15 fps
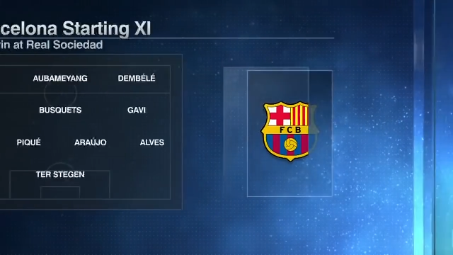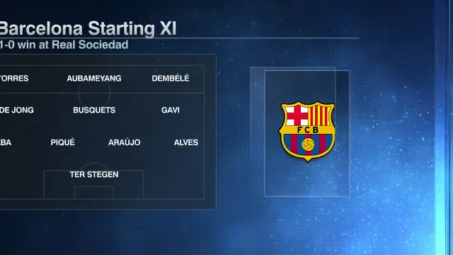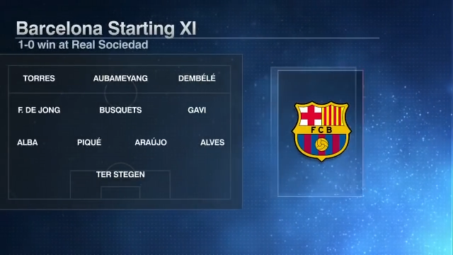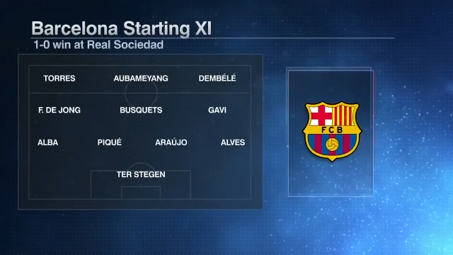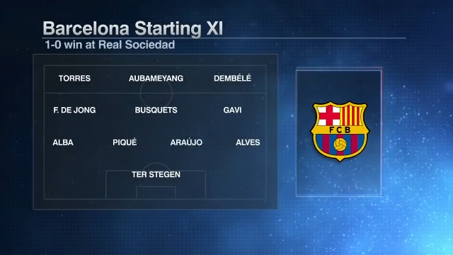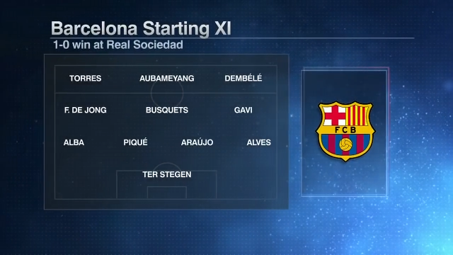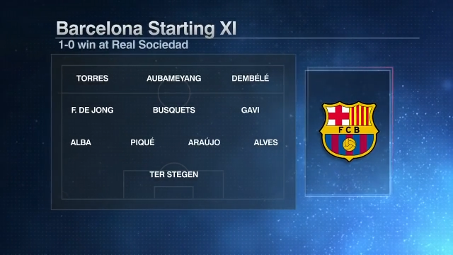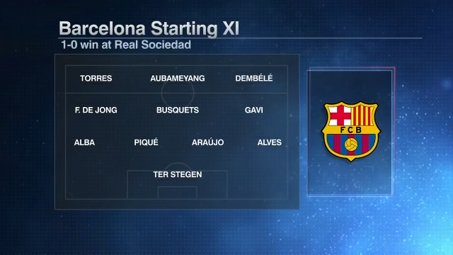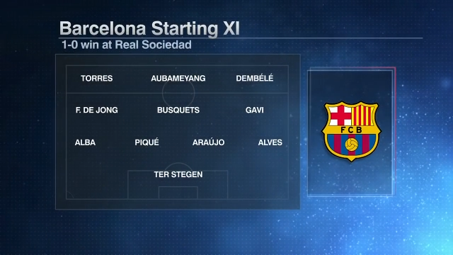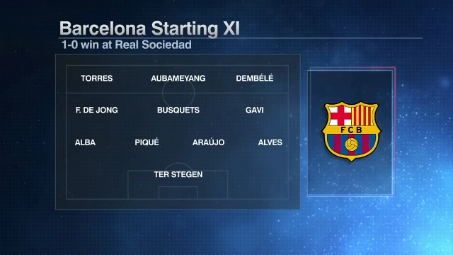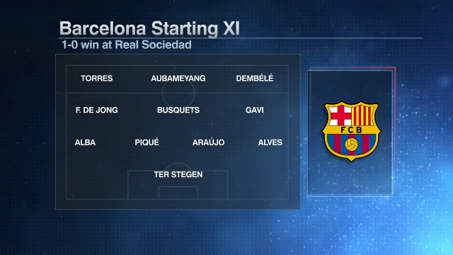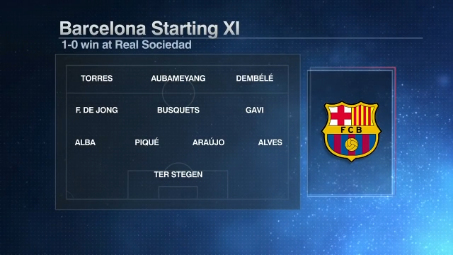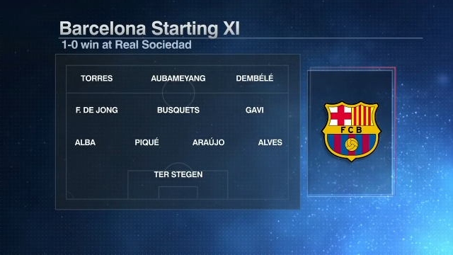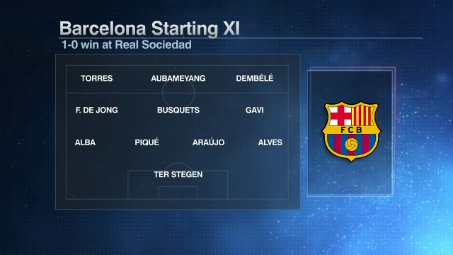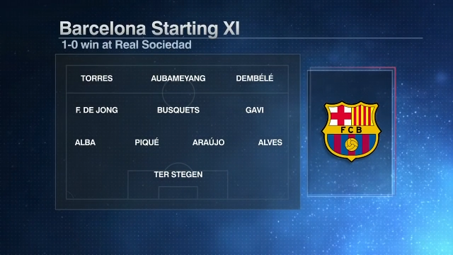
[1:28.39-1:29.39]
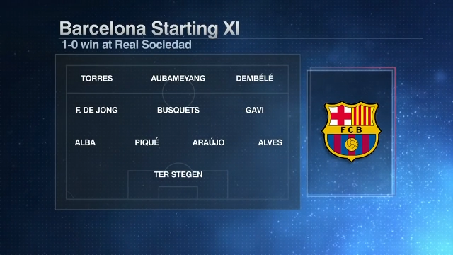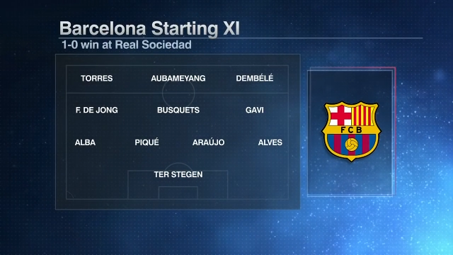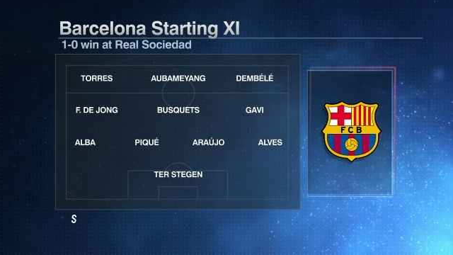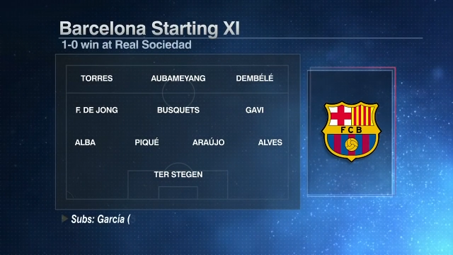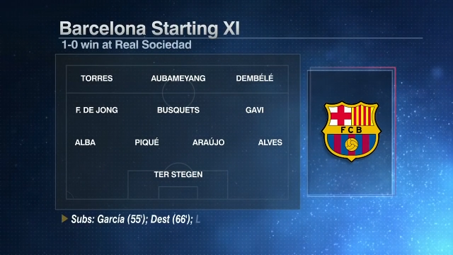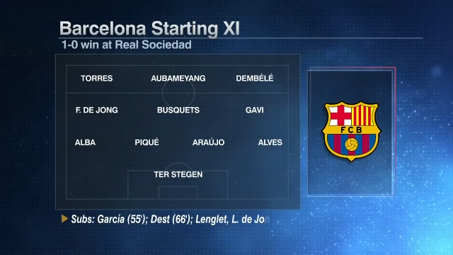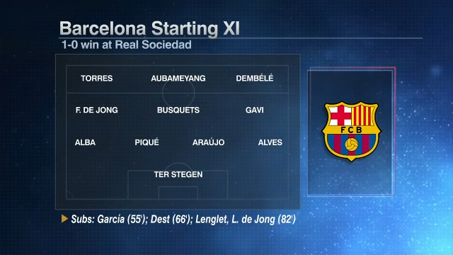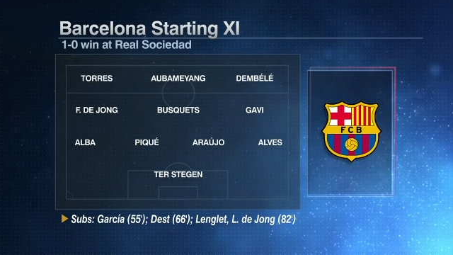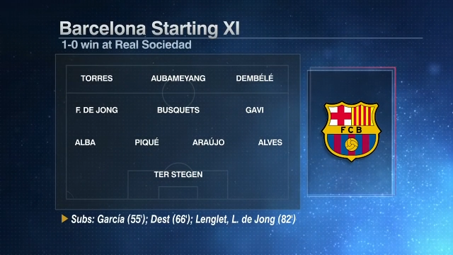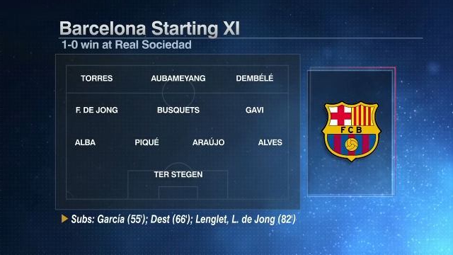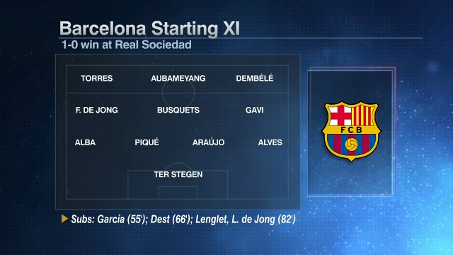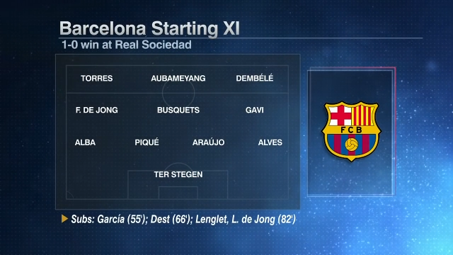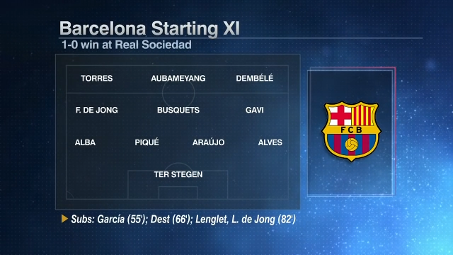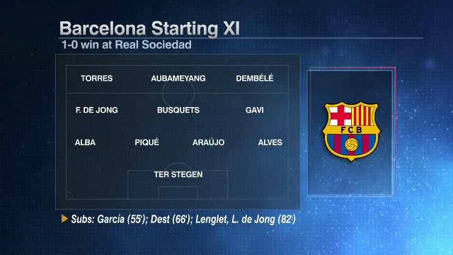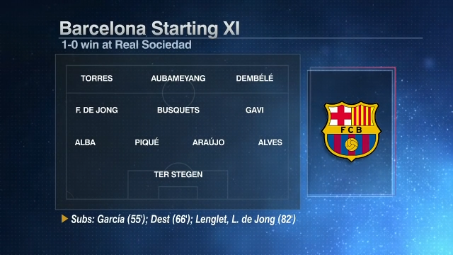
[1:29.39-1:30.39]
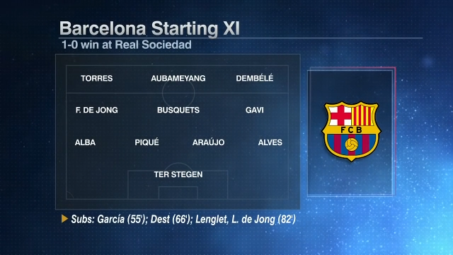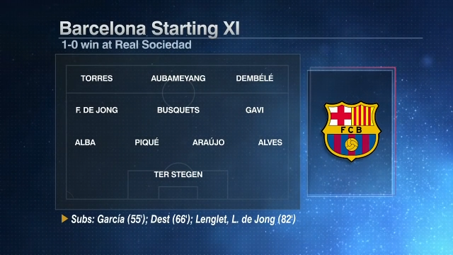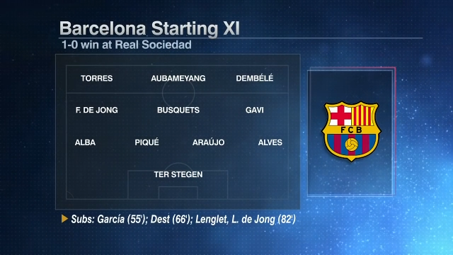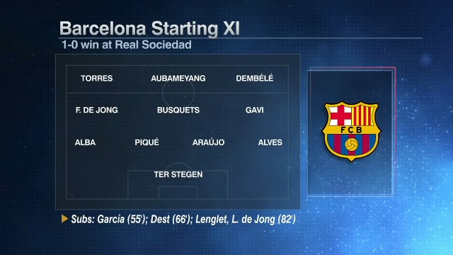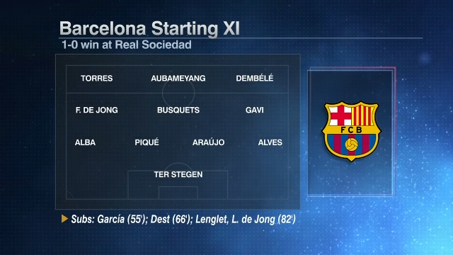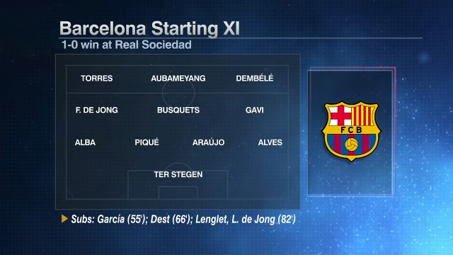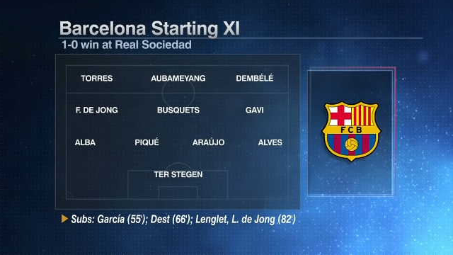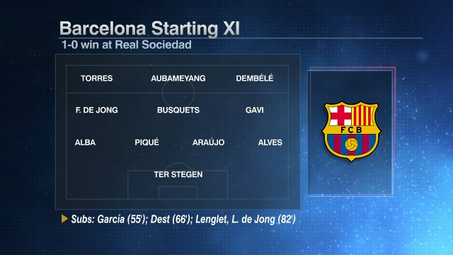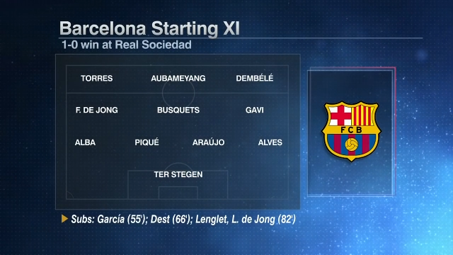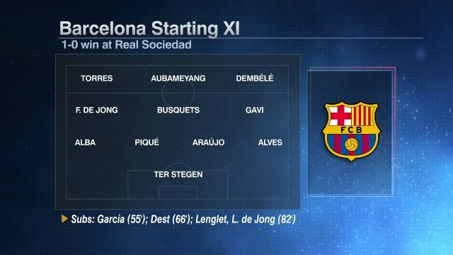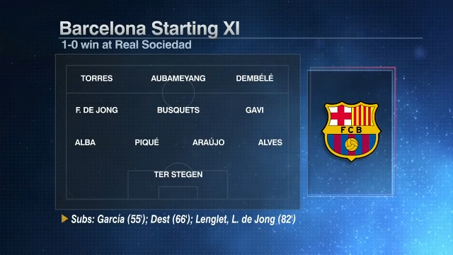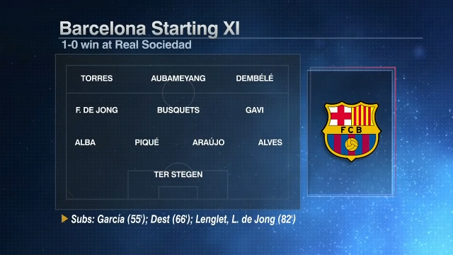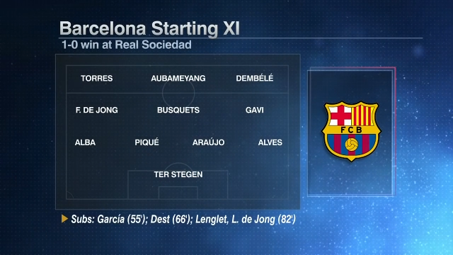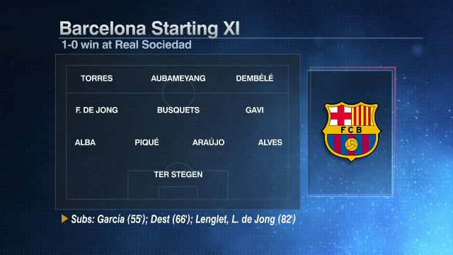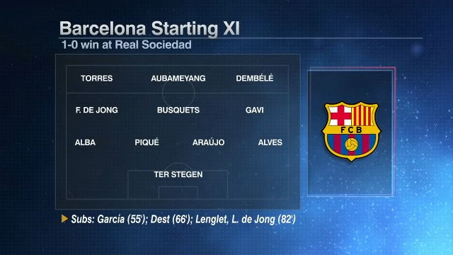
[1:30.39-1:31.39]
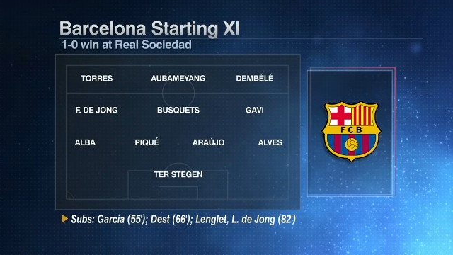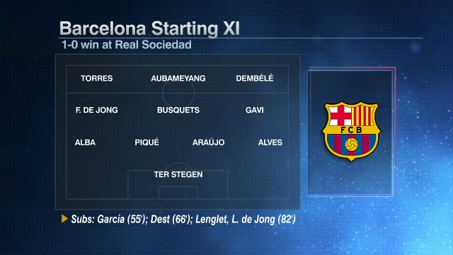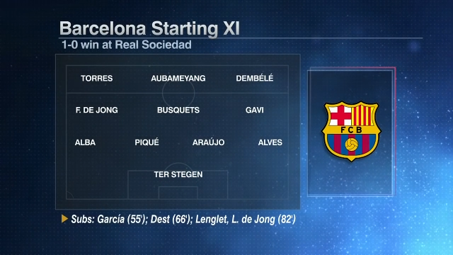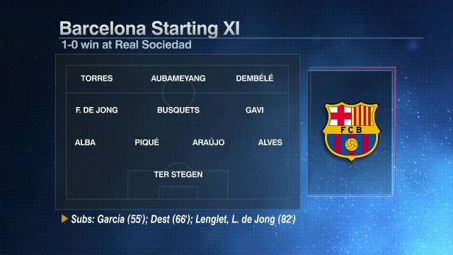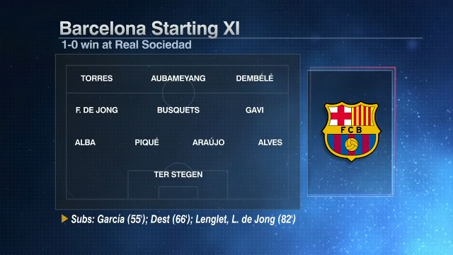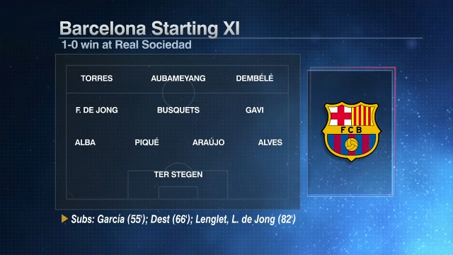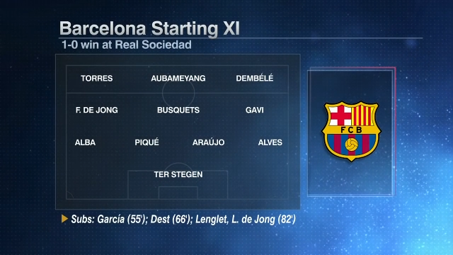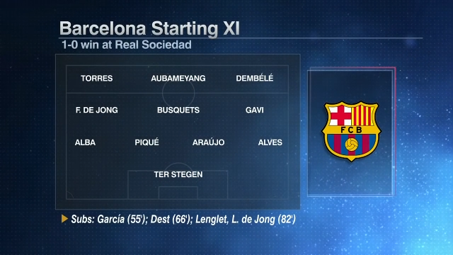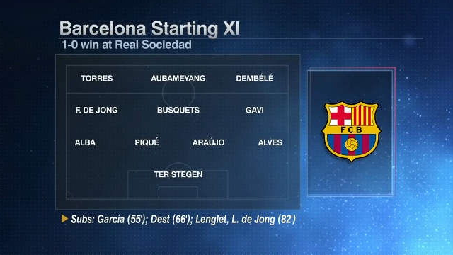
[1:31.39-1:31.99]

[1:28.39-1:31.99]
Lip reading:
Nobody's mouth can be seen.